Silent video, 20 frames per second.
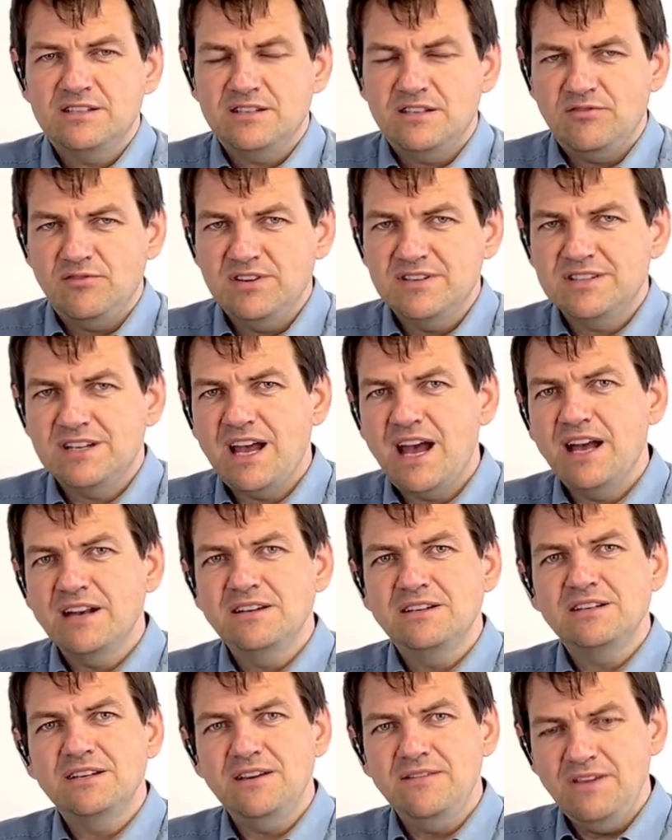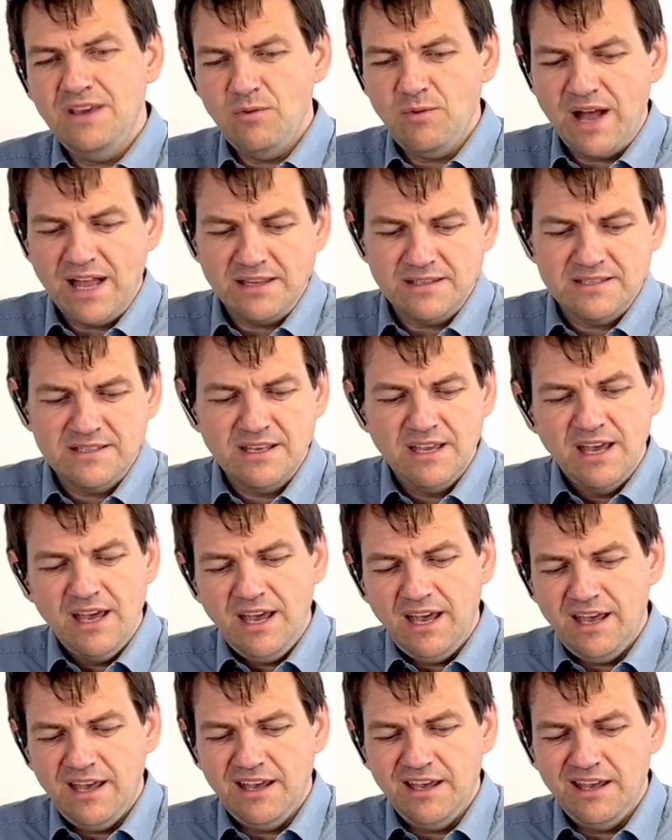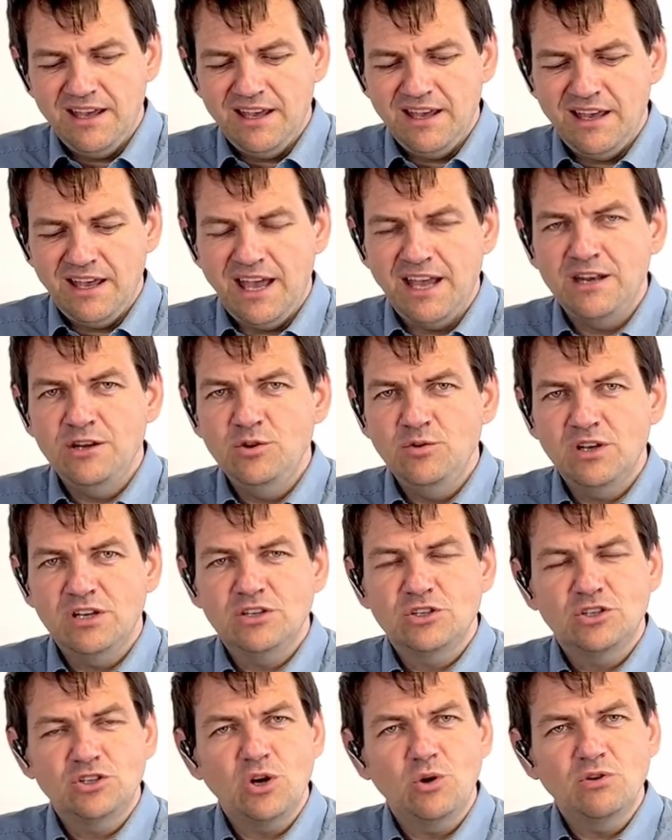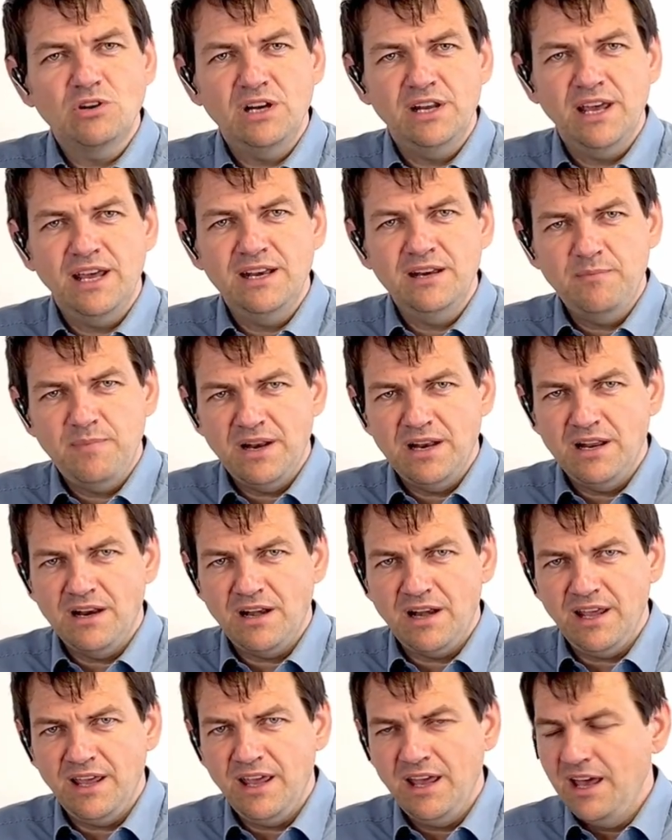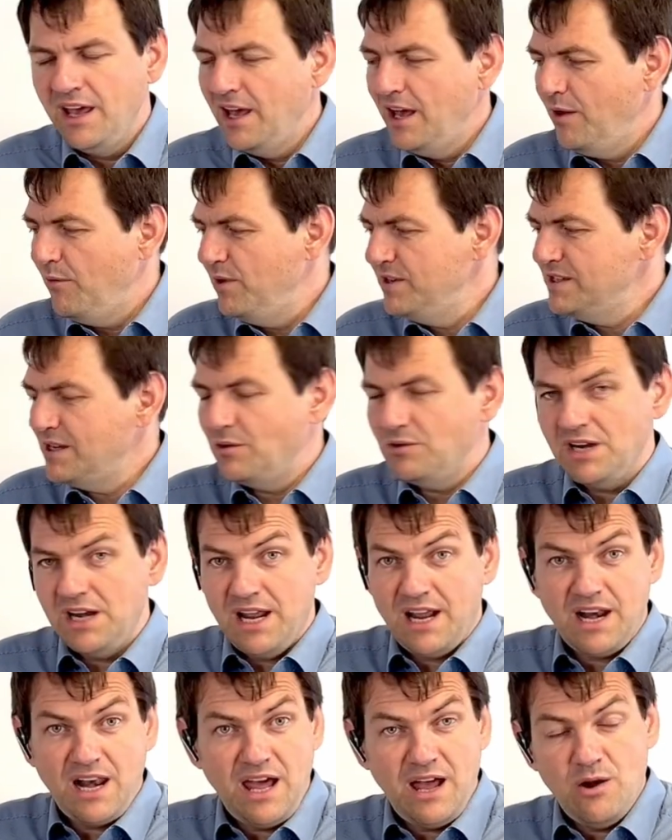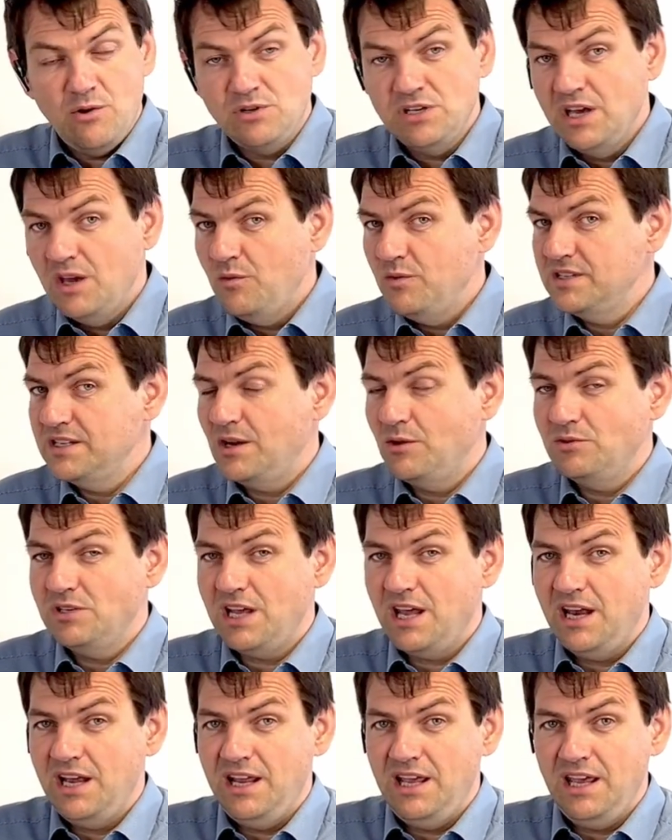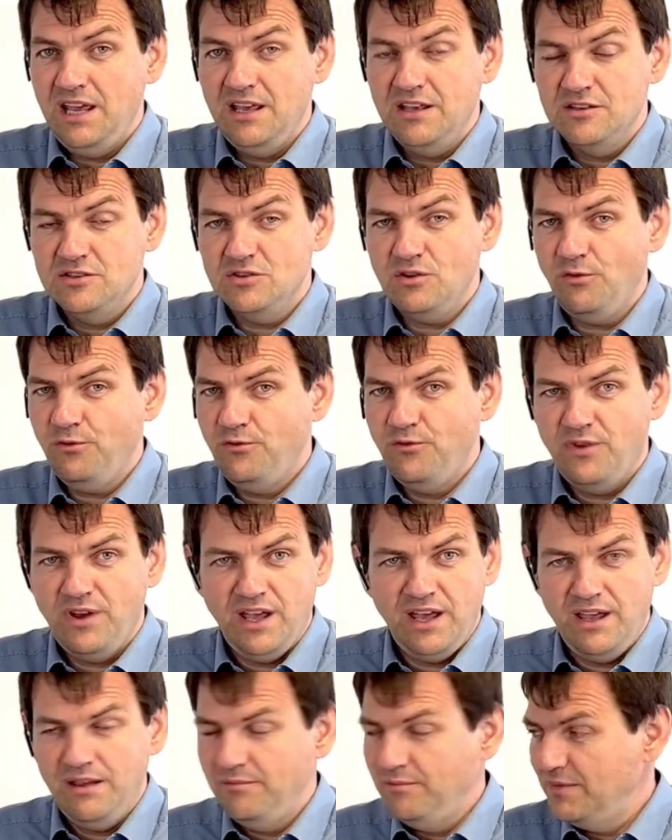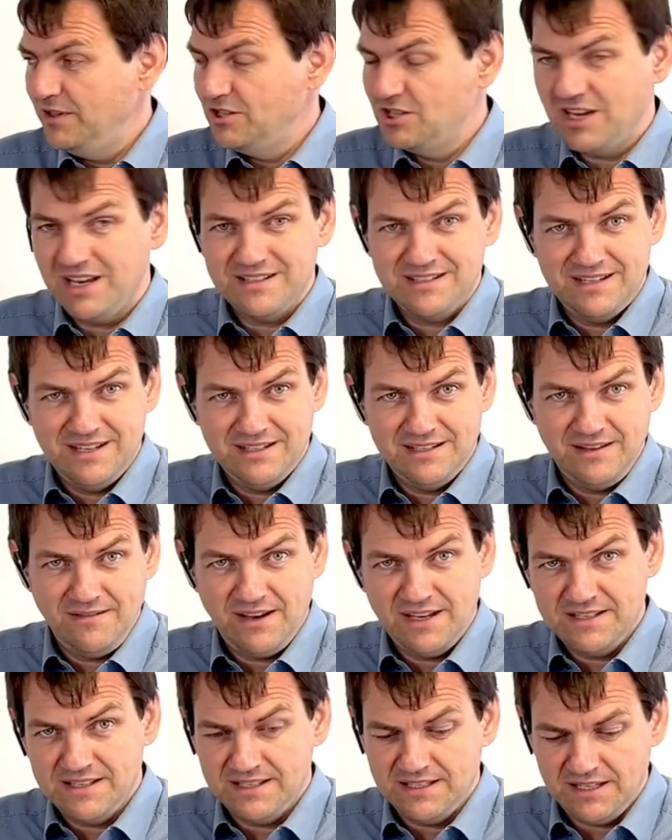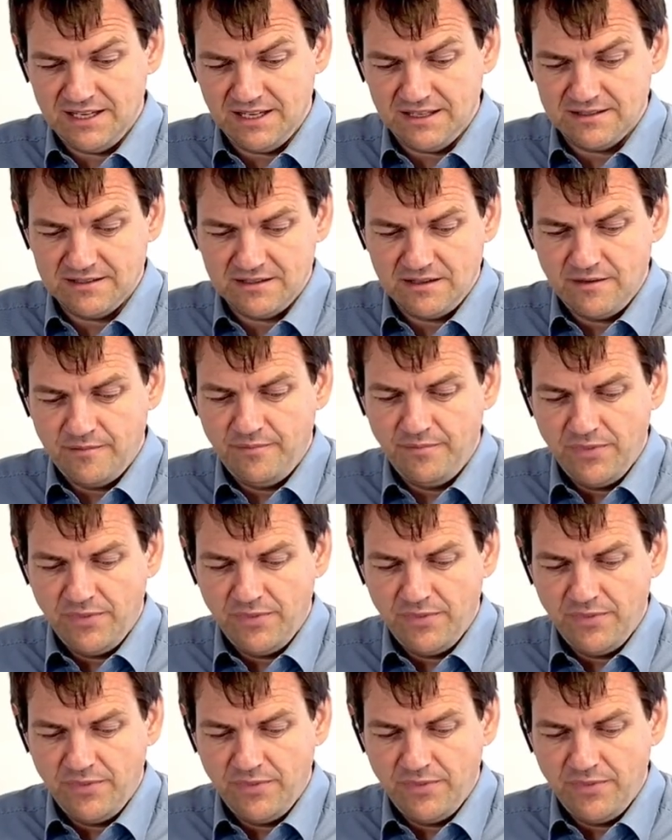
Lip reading: restart the TV once and do it totally independently, without any cloud, without any software, just this device as it is.